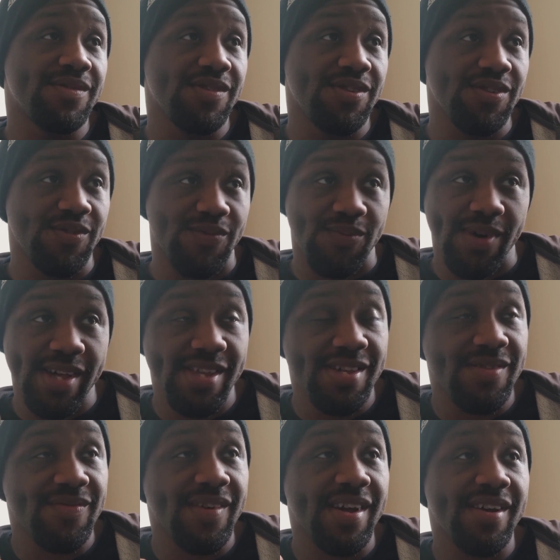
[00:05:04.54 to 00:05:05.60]
you've waited
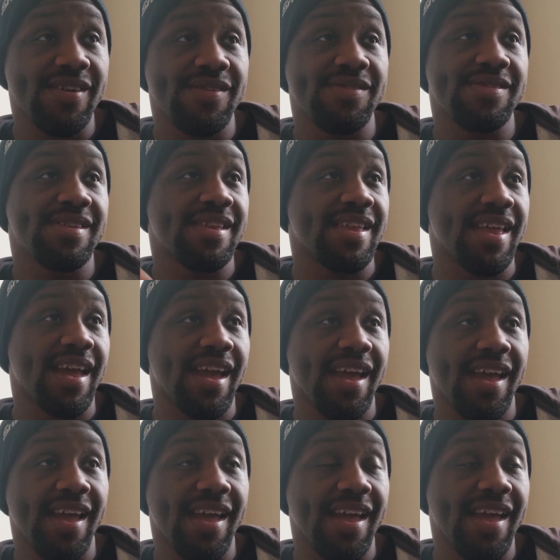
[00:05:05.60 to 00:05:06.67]
around
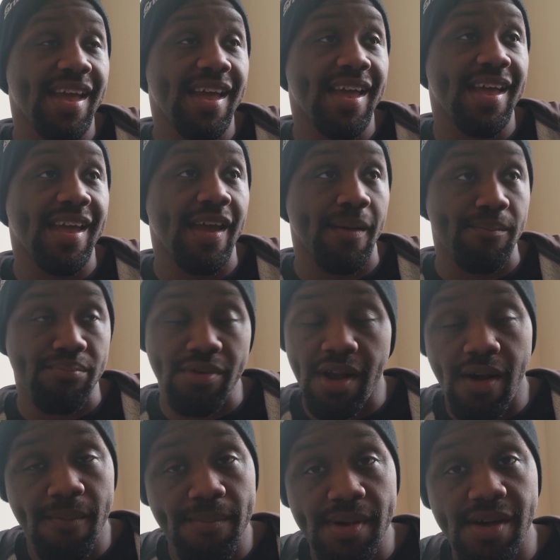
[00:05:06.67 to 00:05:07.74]
at
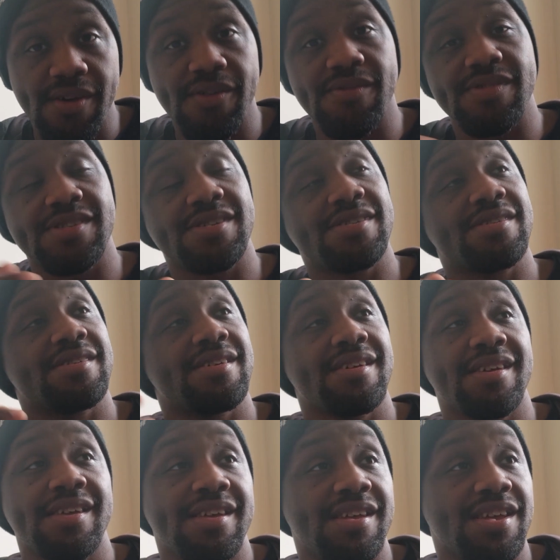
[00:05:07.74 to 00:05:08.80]
brown belt.
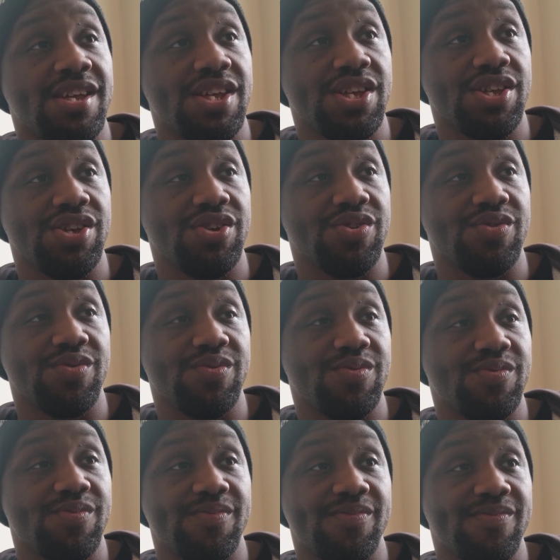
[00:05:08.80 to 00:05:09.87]

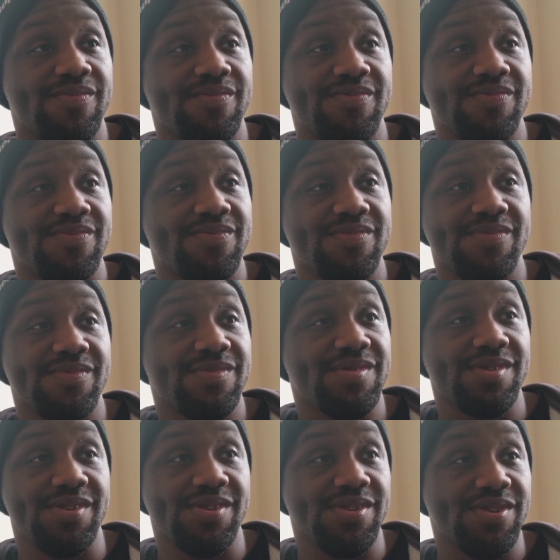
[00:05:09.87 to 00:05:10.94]
You
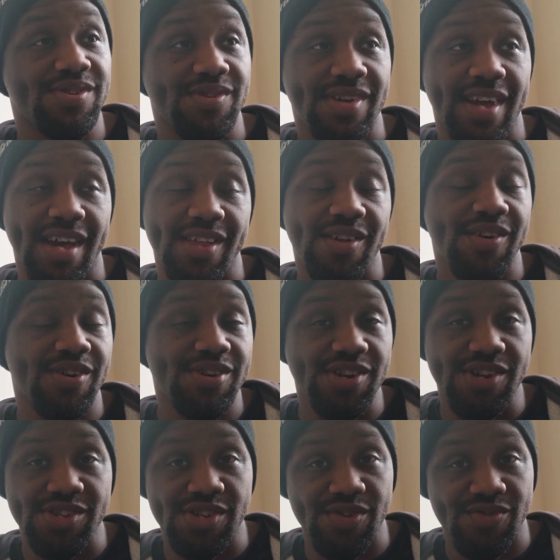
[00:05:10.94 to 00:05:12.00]
got all
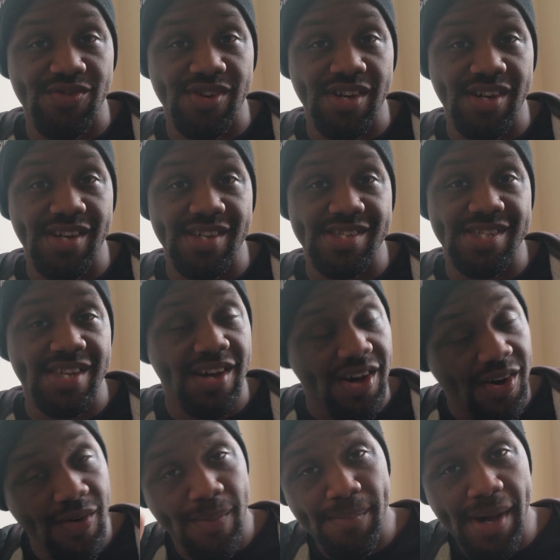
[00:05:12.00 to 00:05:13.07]
your degrees.
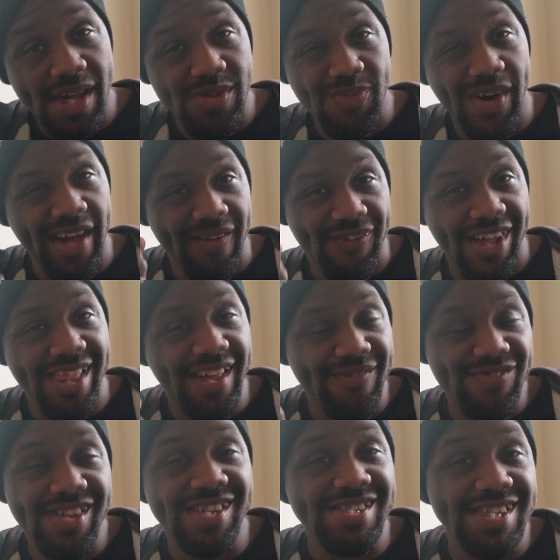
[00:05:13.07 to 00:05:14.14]
Oh, and by the way, if I
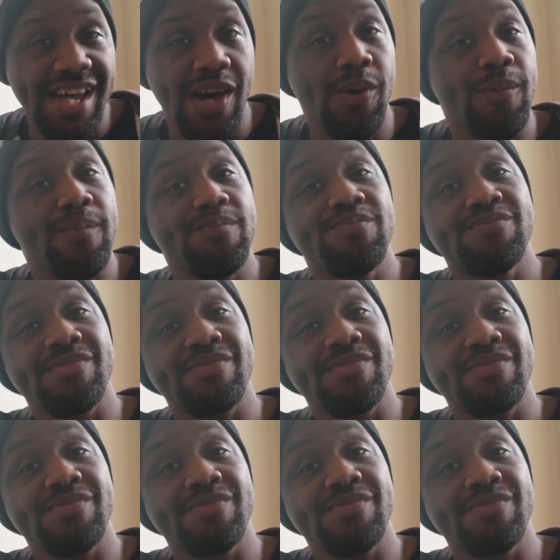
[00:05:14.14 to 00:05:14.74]
left this out,